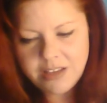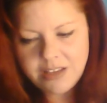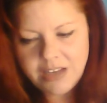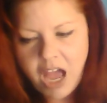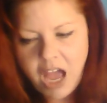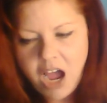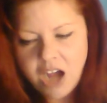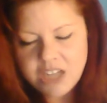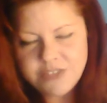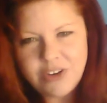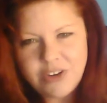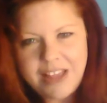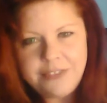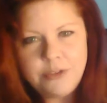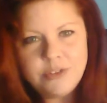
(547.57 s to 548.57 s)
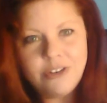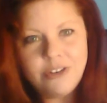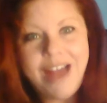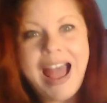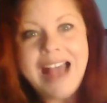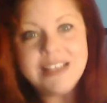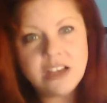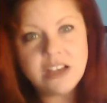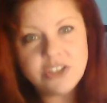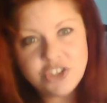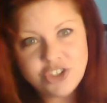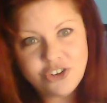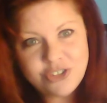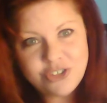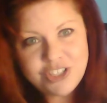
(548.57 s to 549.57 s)
Oxford, like those little Izod
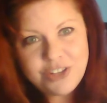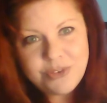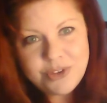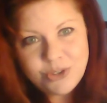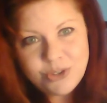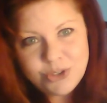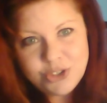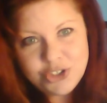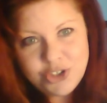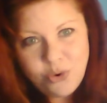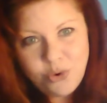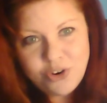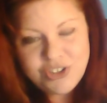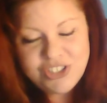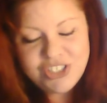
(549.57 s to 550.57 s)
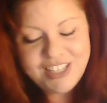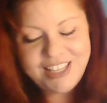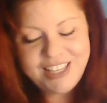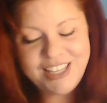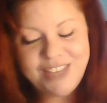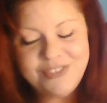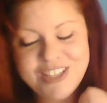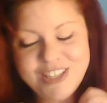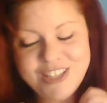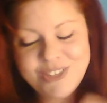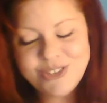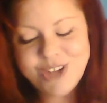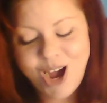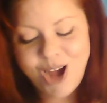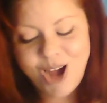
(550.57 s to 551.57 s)
shirts, you know, the little short sleeves and little
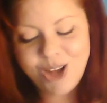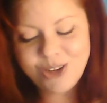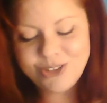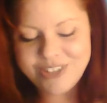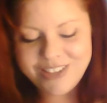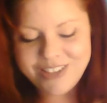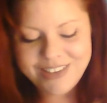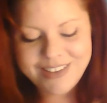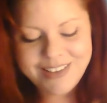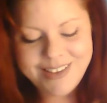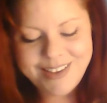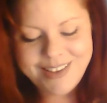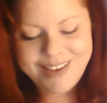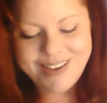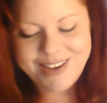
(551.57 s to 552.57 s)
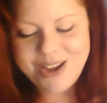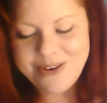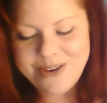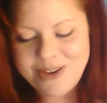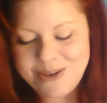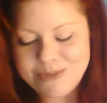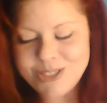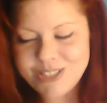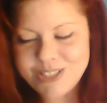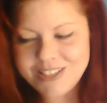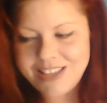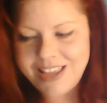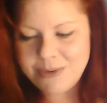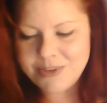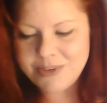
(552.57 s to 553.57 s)
collar, you know. And
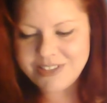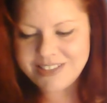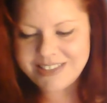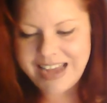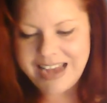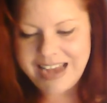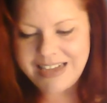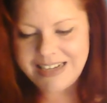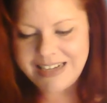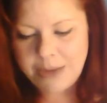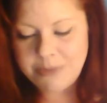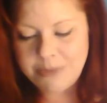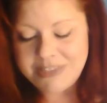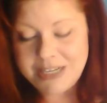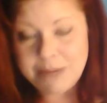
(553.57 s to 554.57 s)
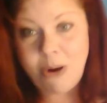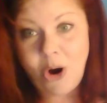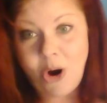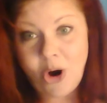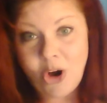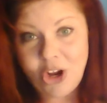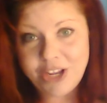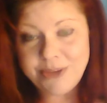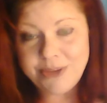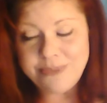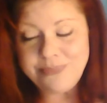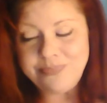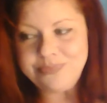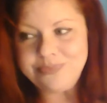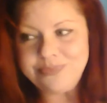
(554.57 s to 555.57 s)
he was standing. He was in a park,
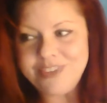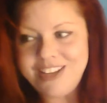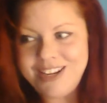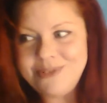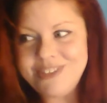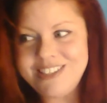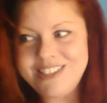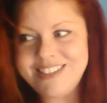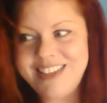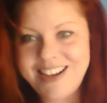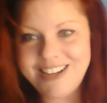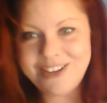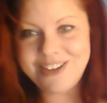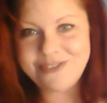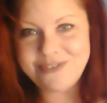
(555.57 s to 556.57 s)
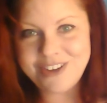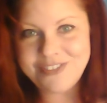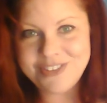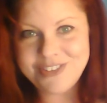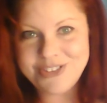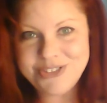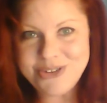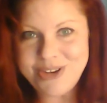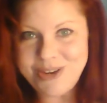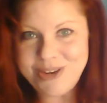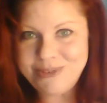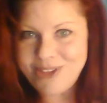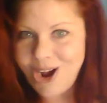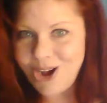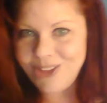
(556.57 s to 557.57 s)
and he was standing in front of this tree with
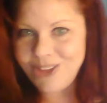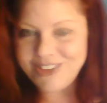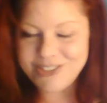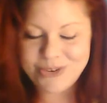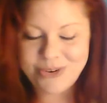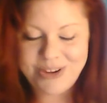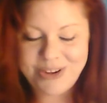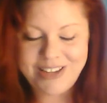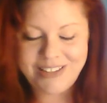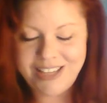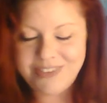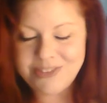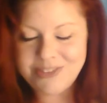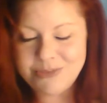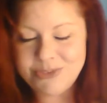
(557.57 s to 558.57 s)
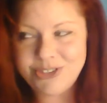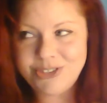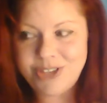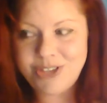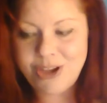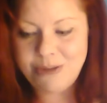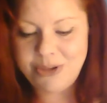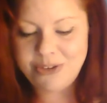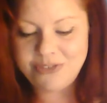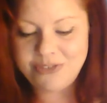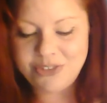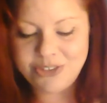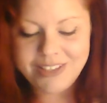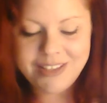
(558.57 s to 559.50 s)
all these green leaves. It was so beautiful.